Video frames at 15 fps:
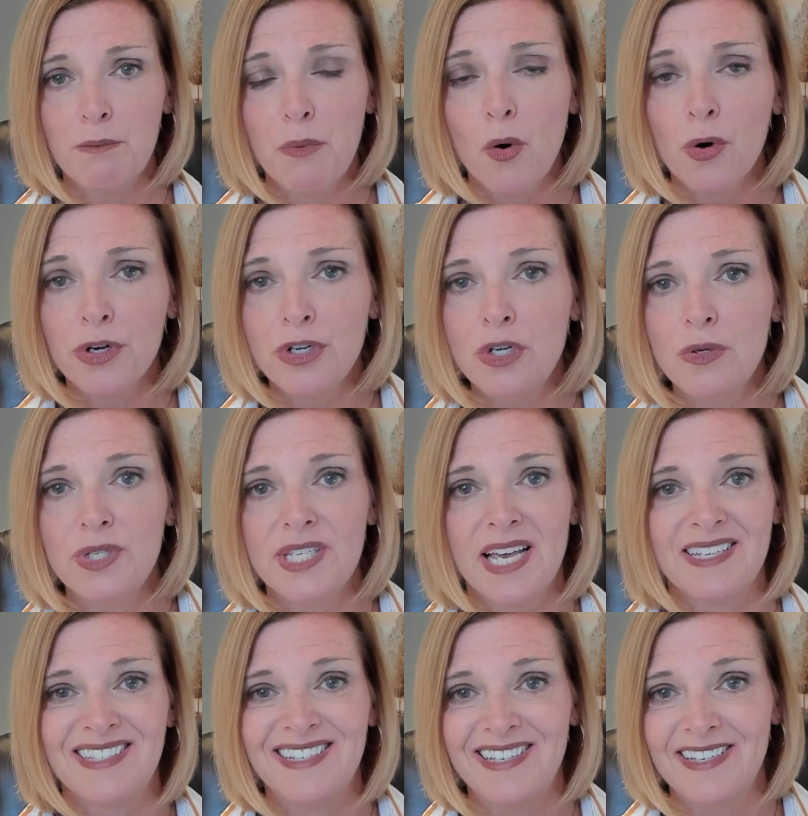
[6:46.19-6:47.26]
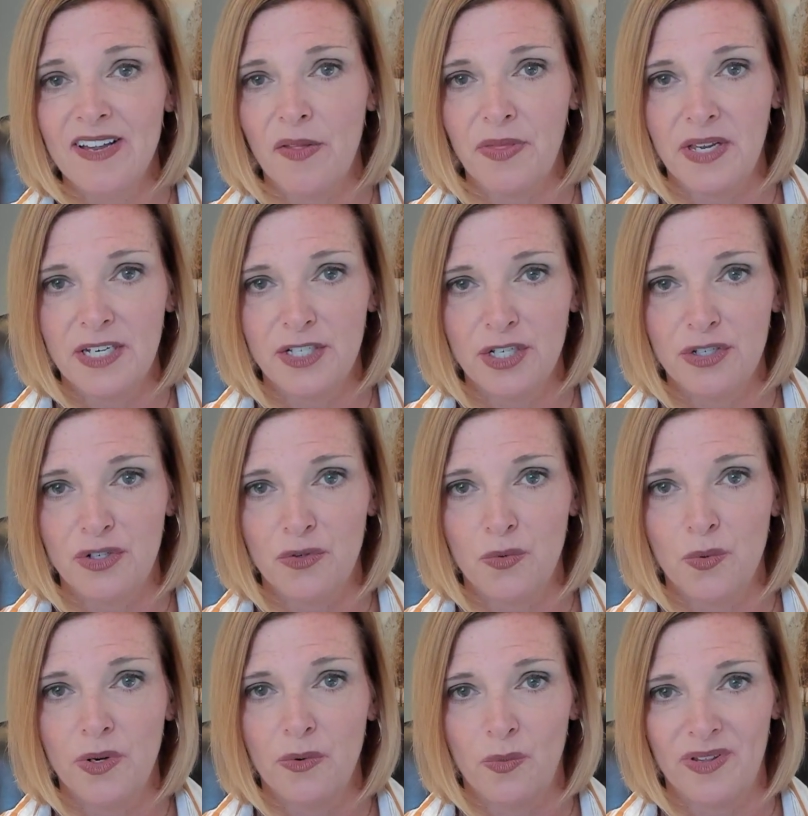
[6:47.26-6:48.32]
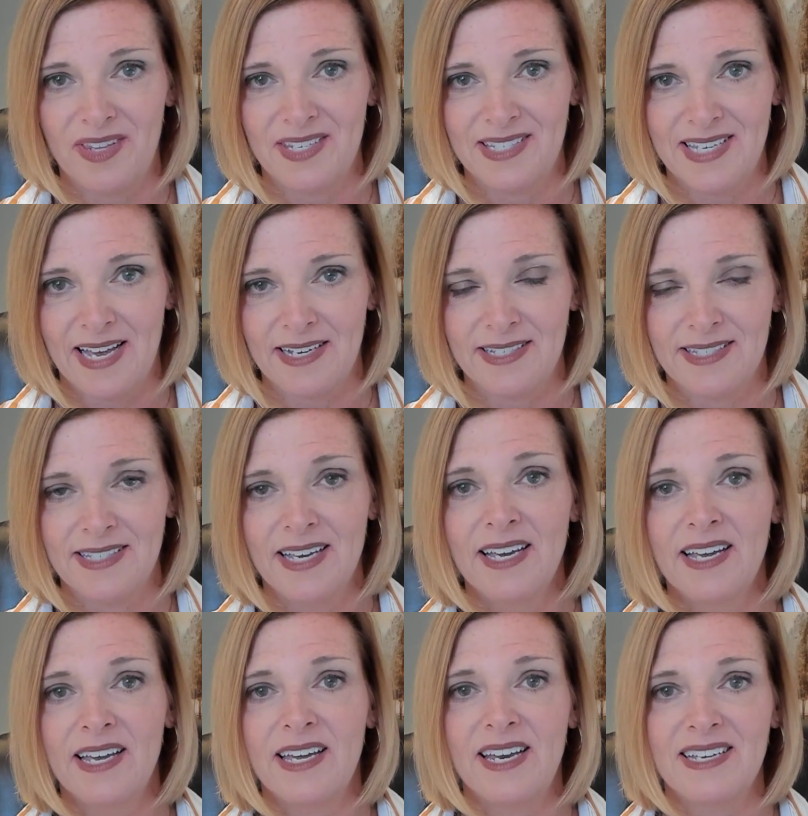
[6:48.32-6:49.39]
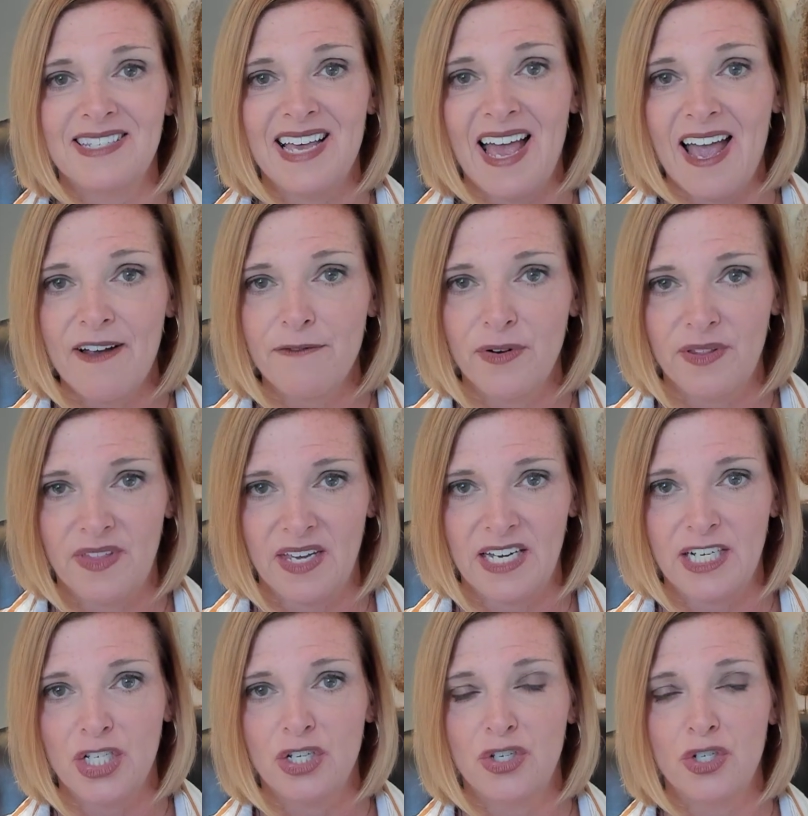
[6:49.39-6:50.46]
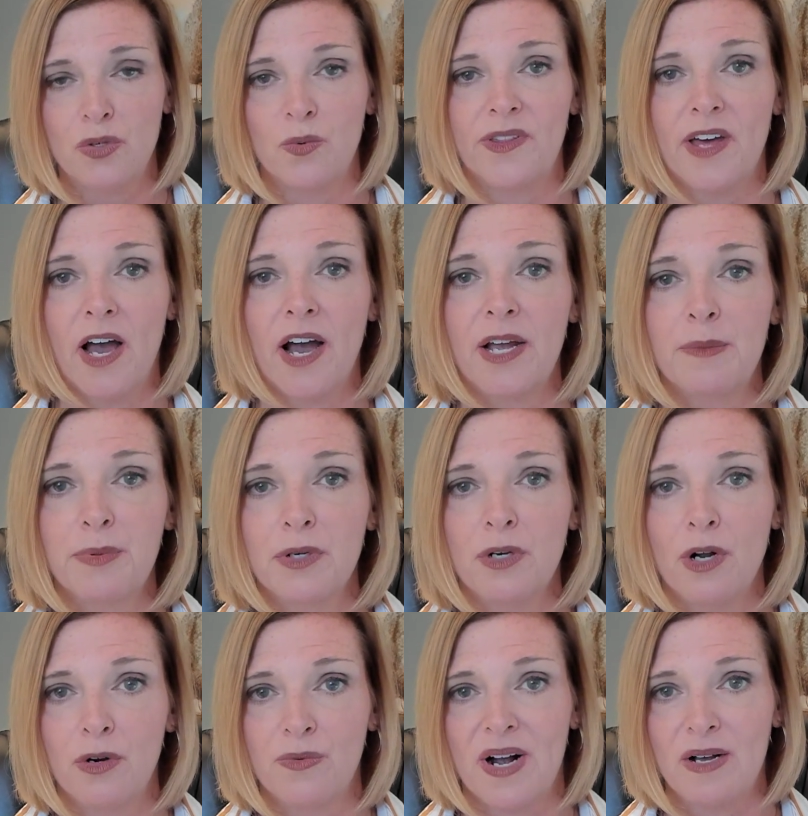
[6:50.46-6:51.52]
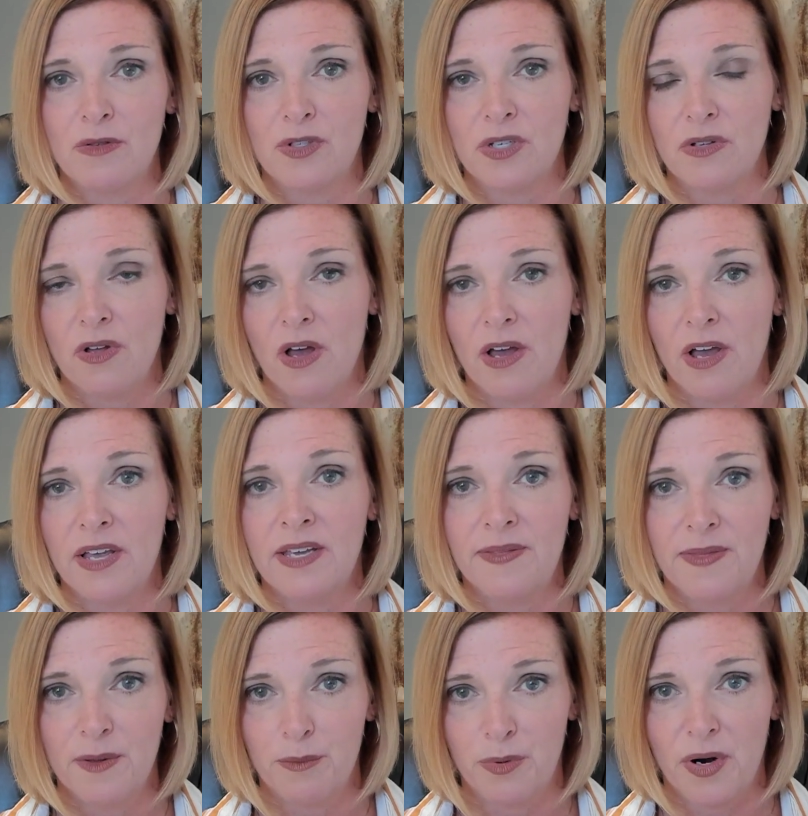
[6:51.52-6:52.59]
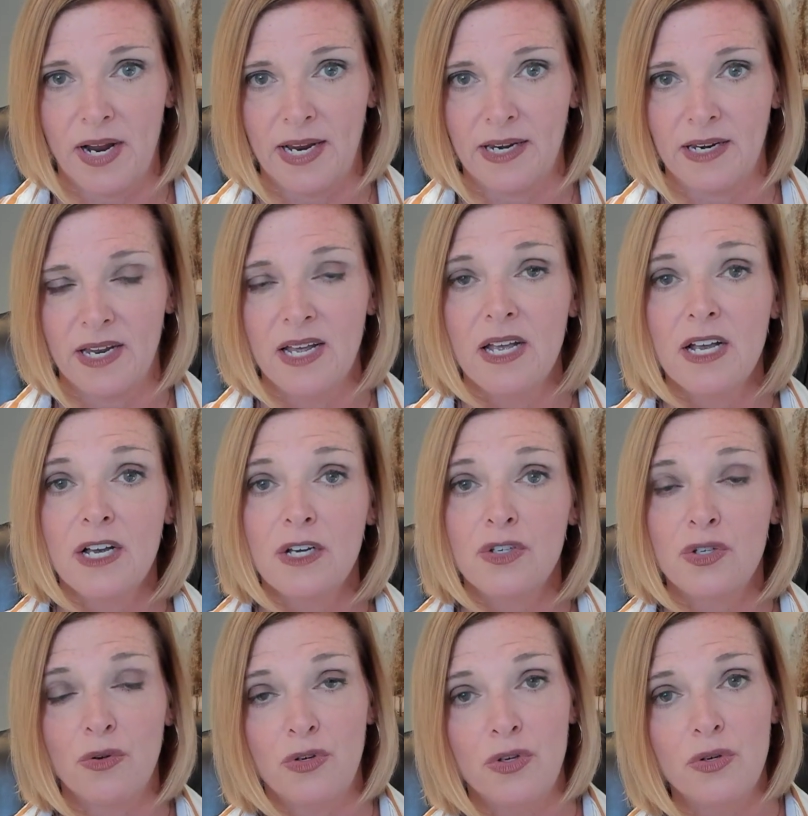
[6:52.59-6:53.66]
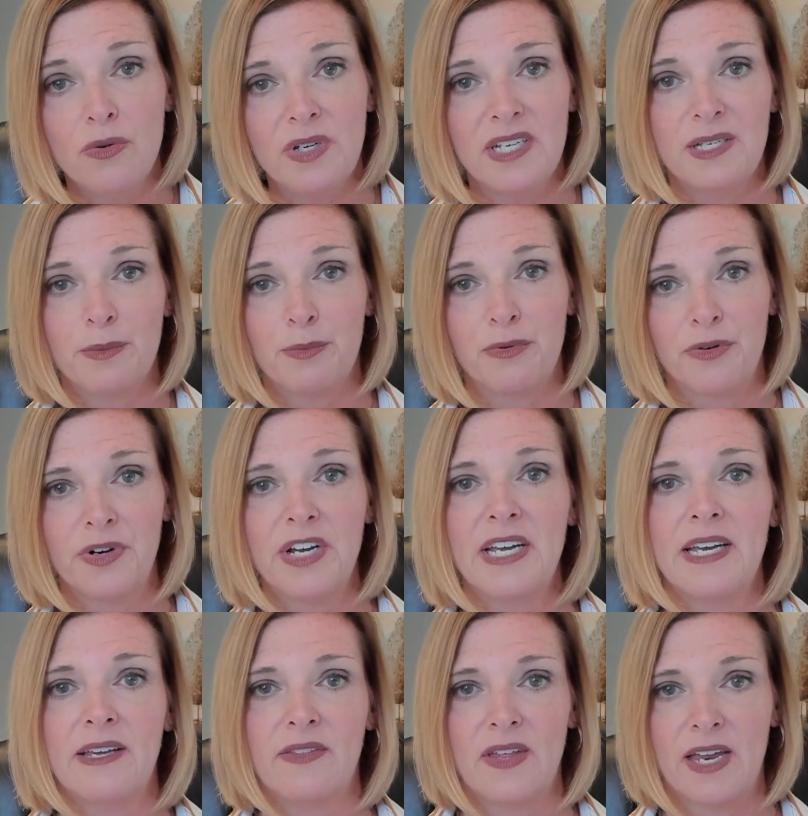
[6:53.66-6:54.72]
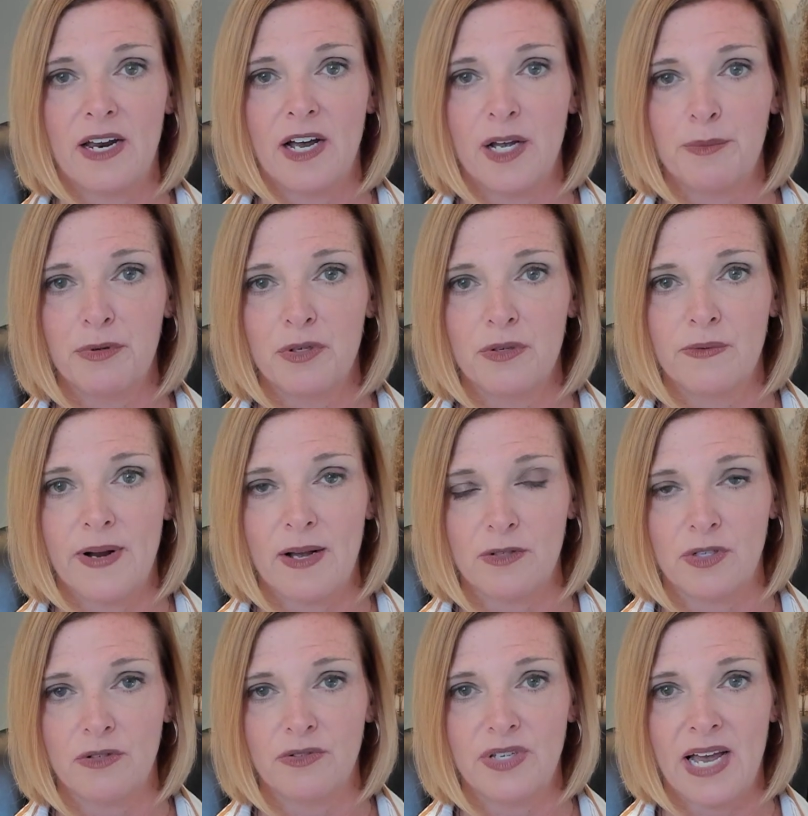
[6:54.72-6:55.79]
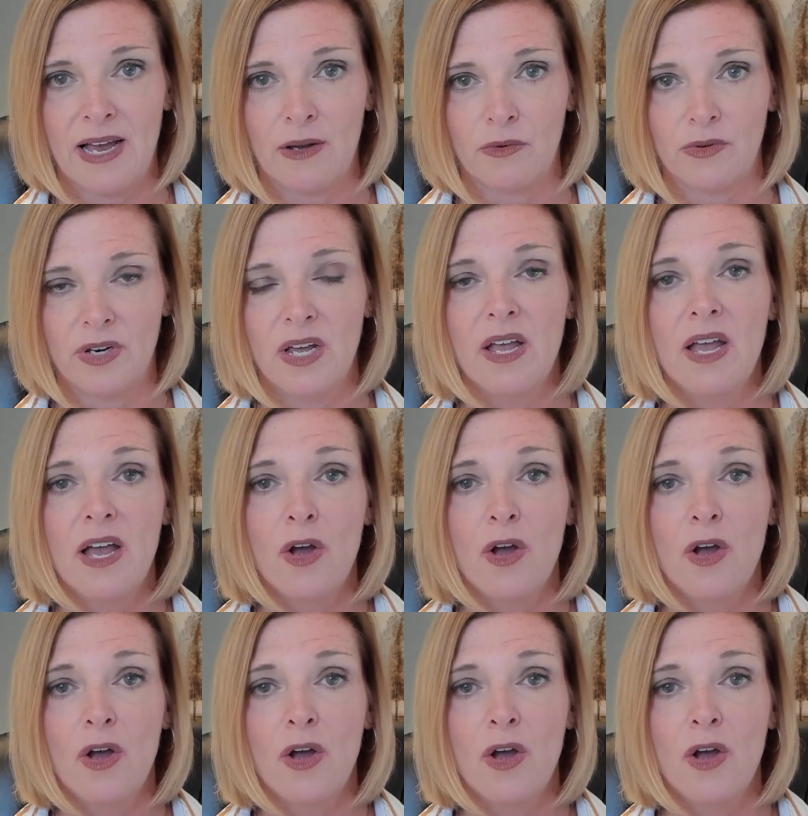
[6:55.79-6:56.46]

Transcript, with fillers: Porn use has nothing to do with sex. It has everything to do with hyperarousal in the brain. So you need to bring that hyperarousal down.